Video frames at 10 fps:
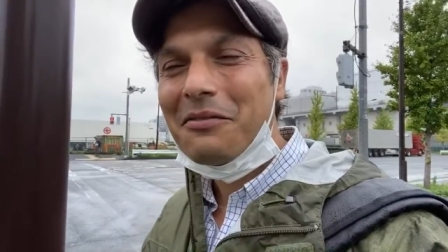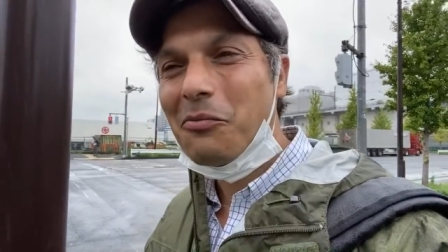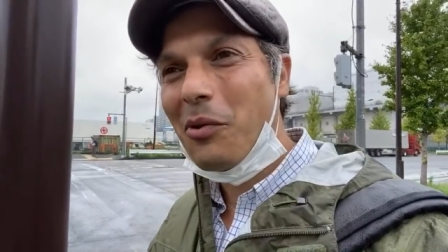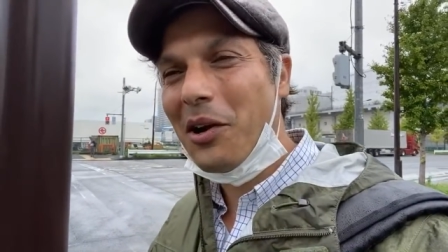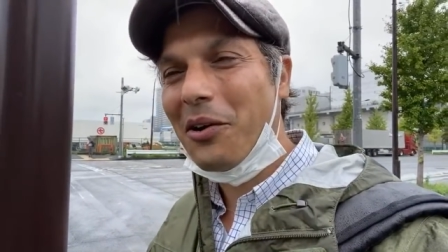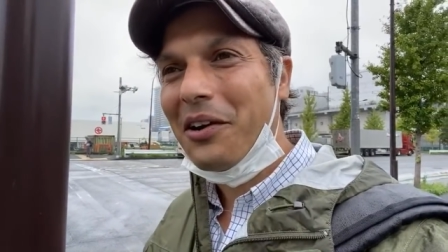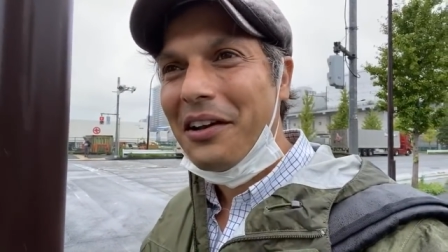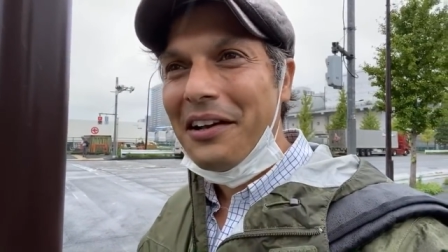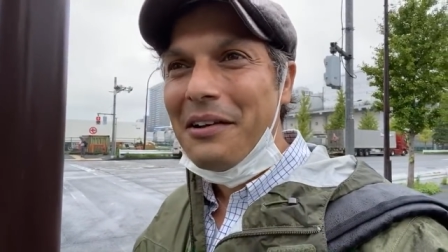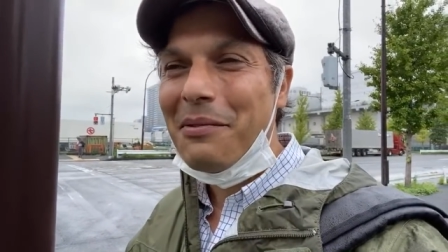weird.
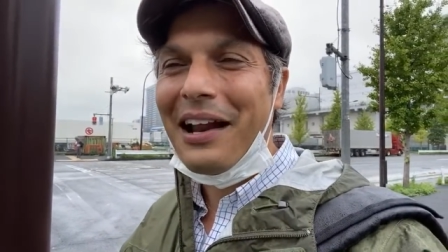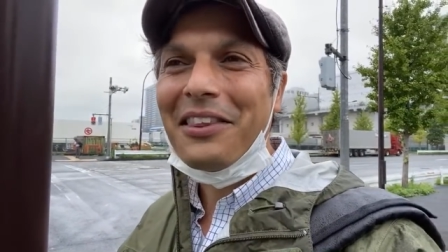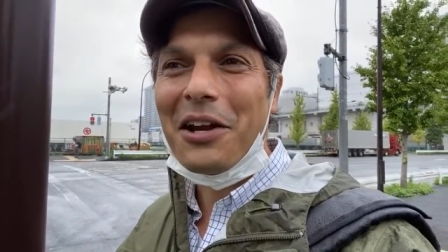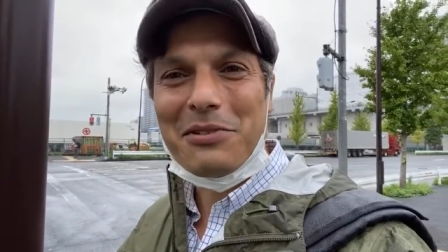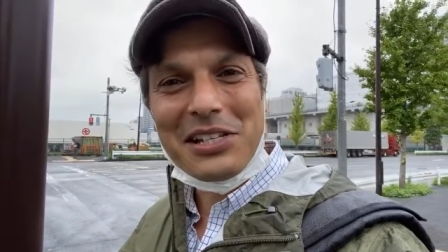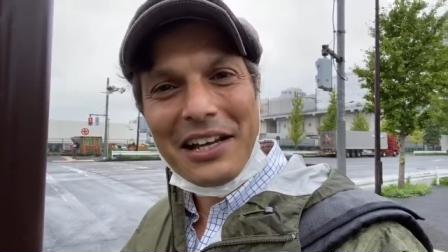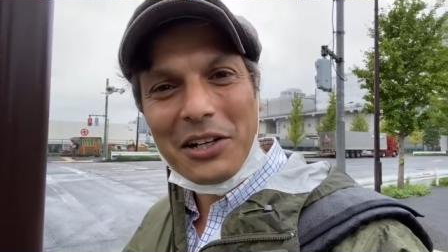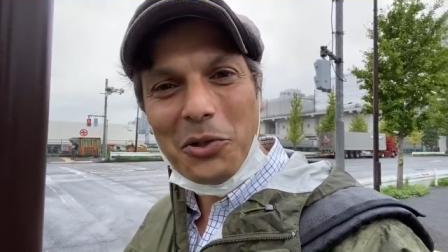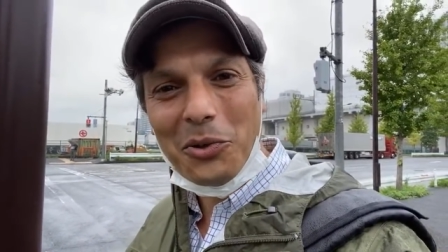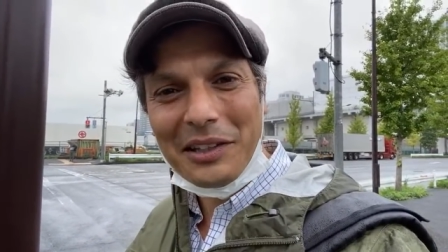But I thought it was
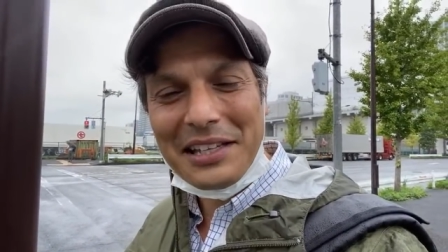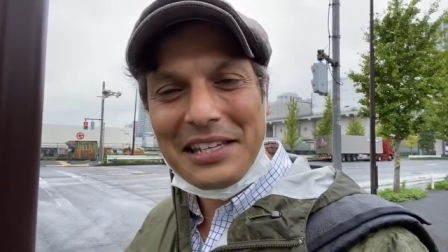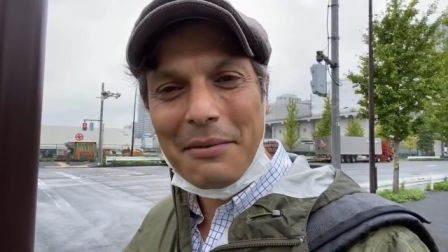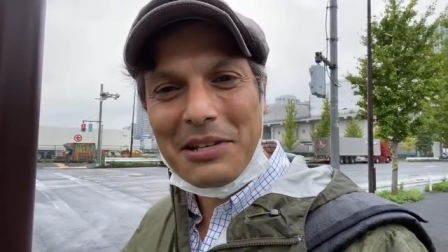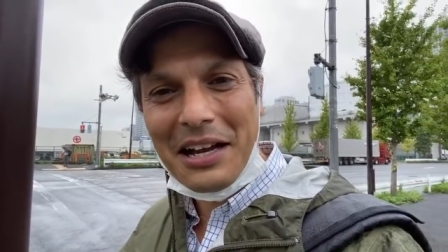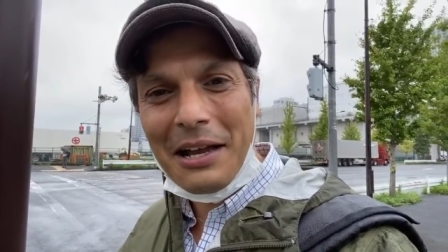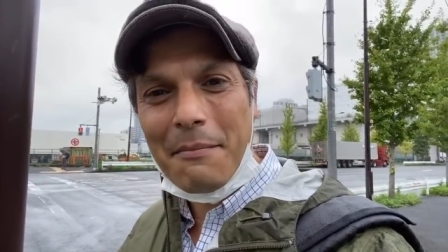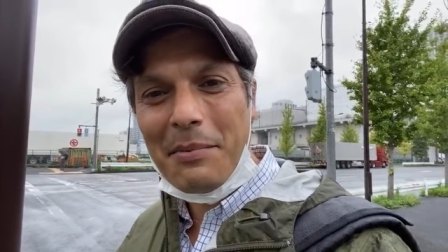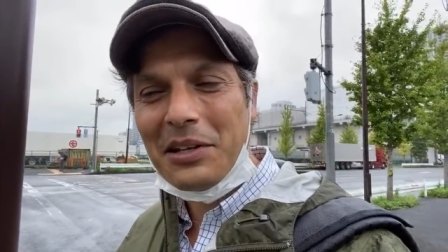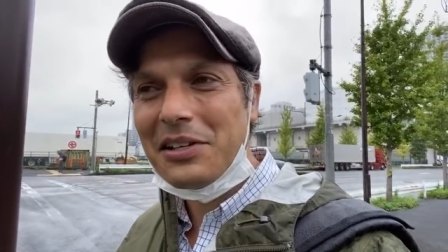kind of cool at the same
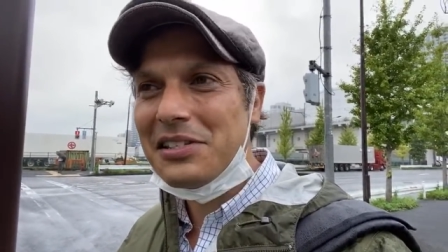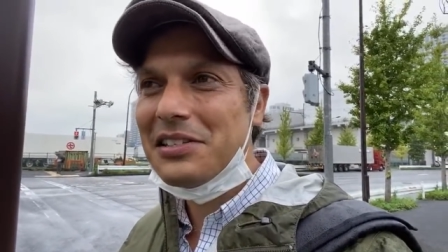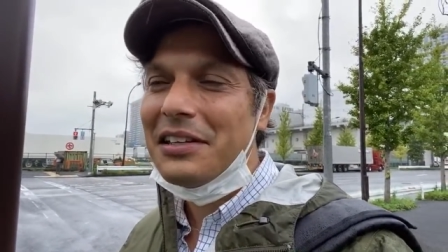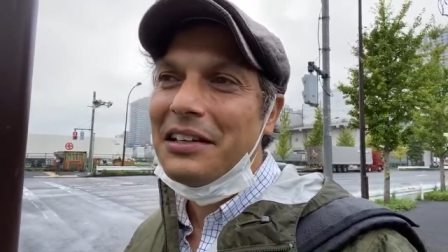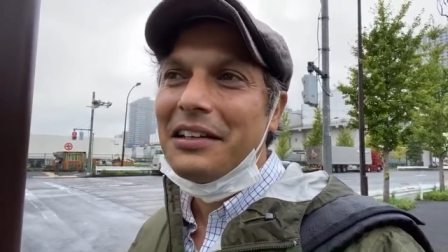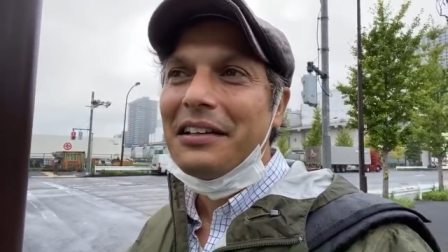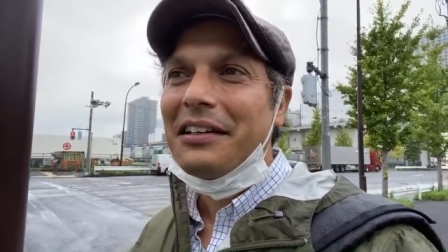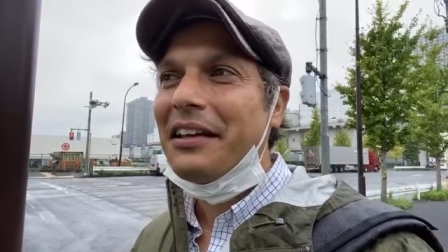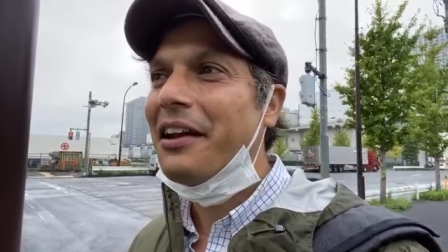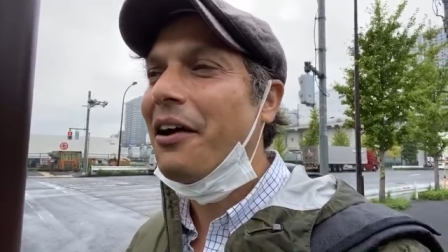time because,
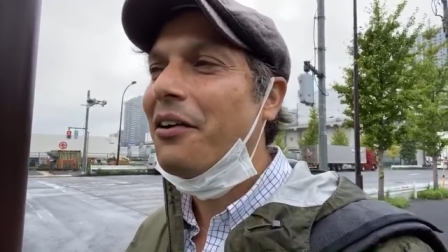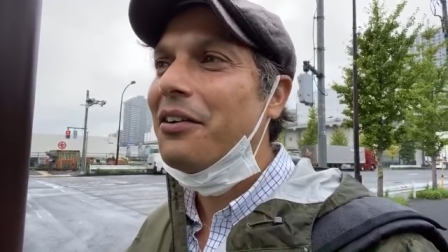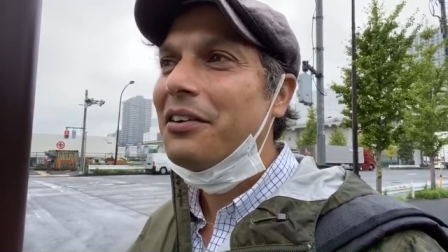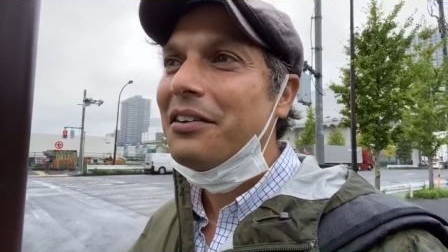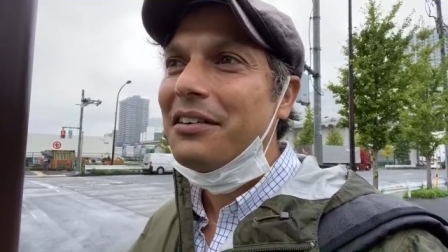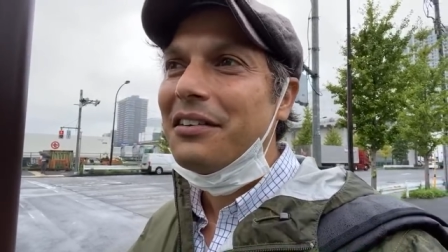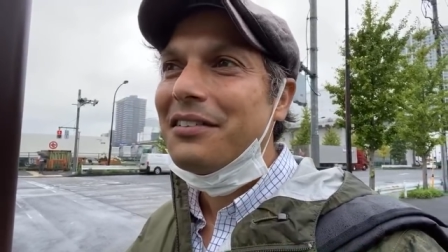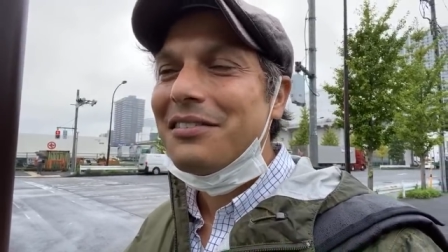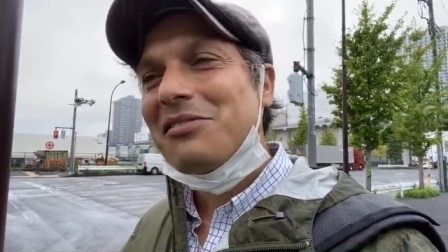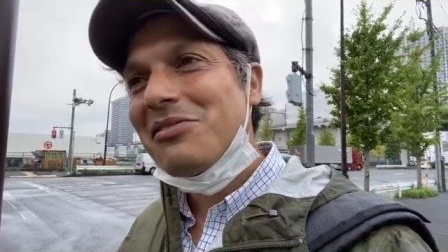you know,
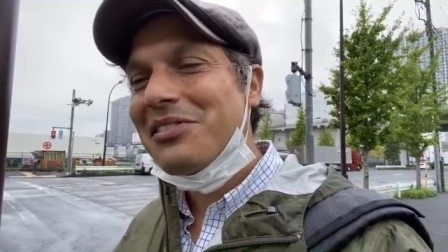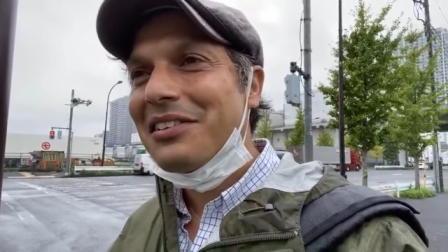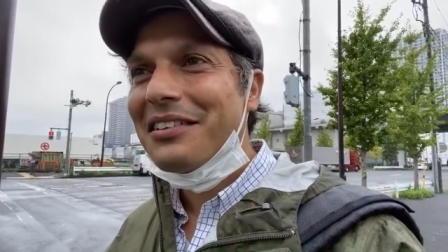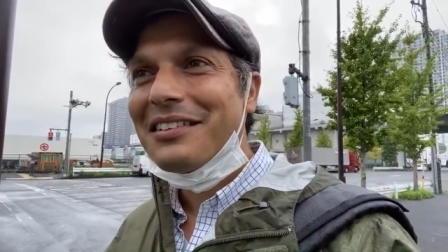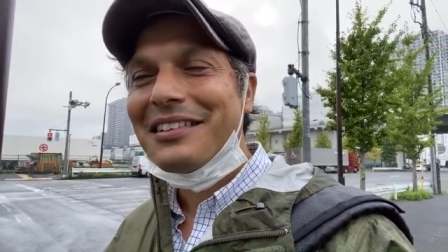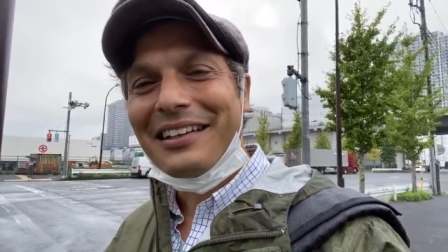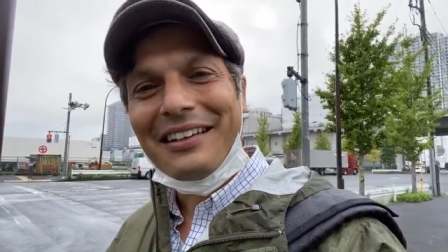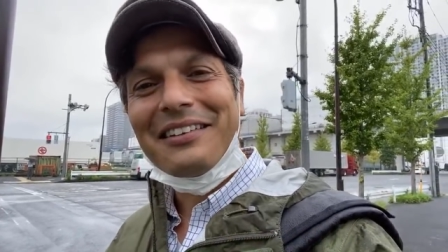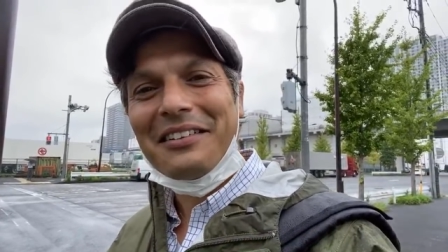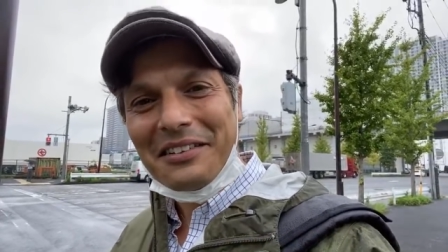
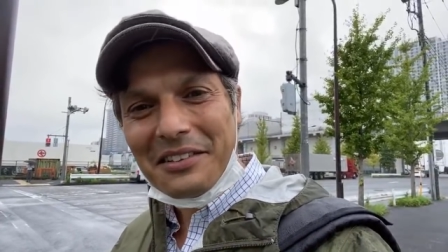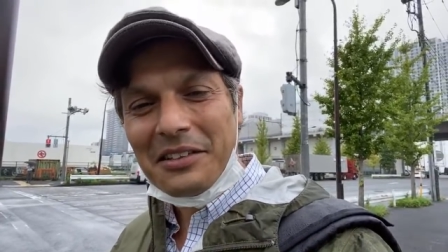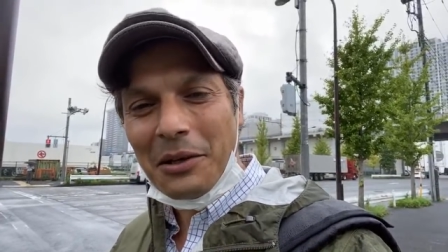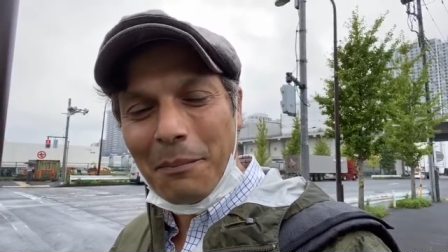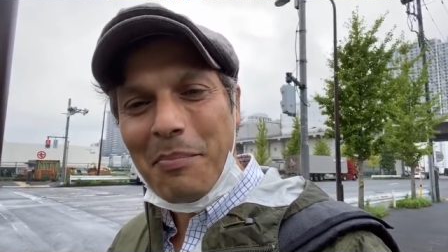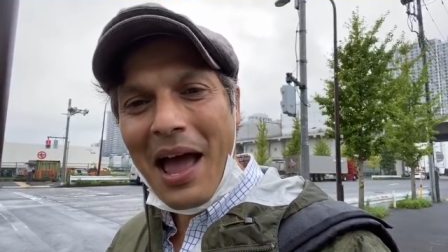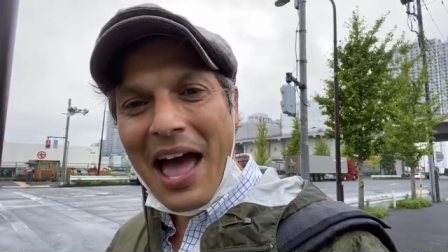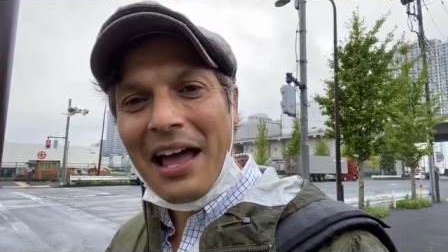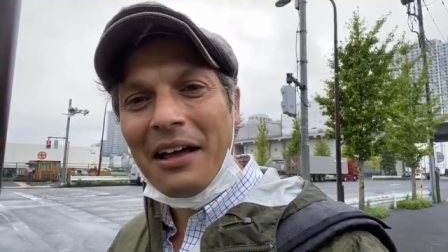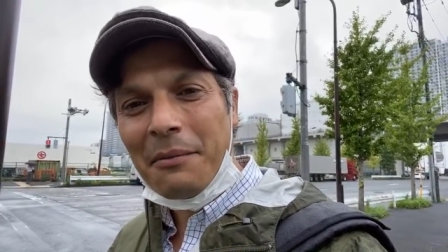like, you know,
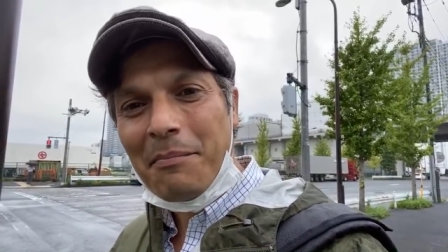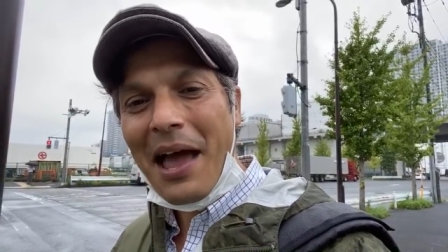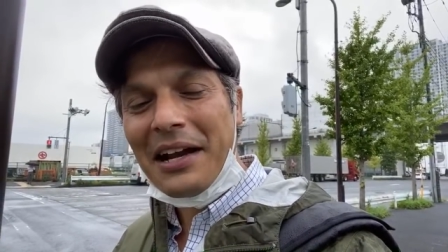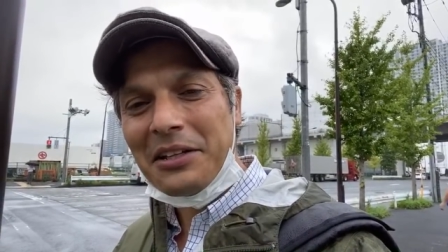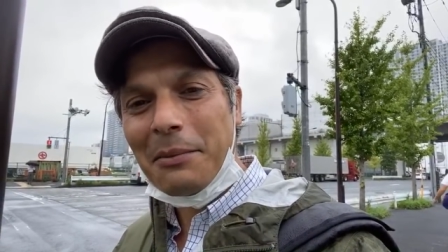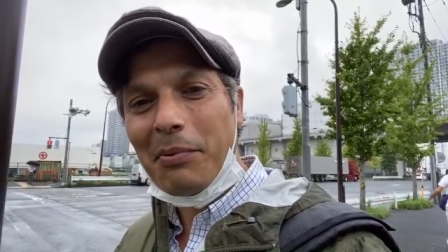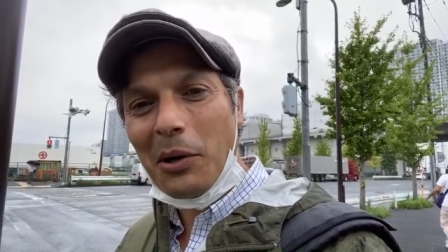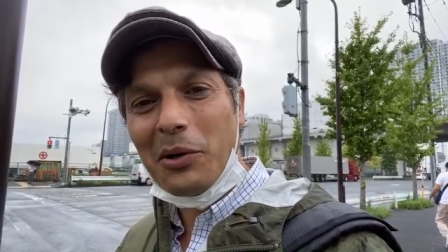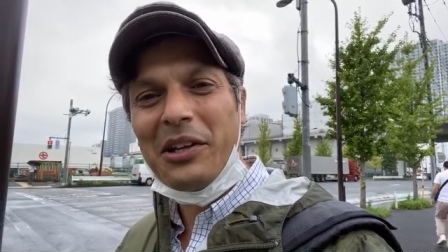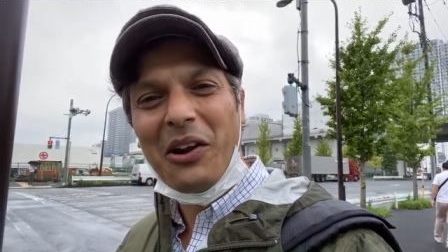bad to the
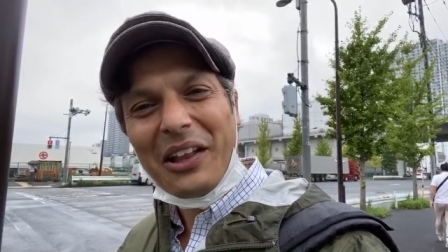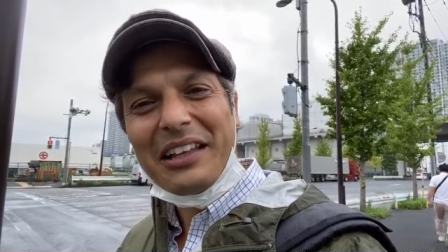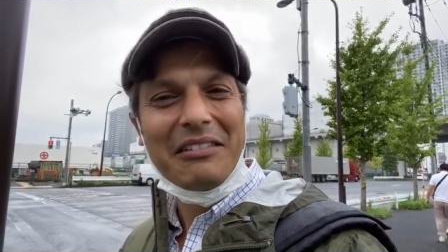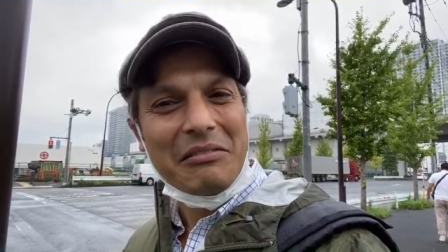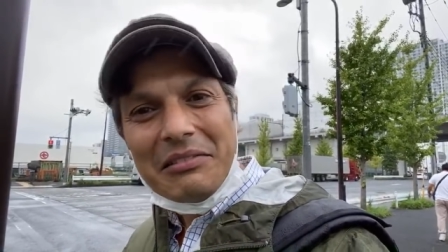bone, you know, like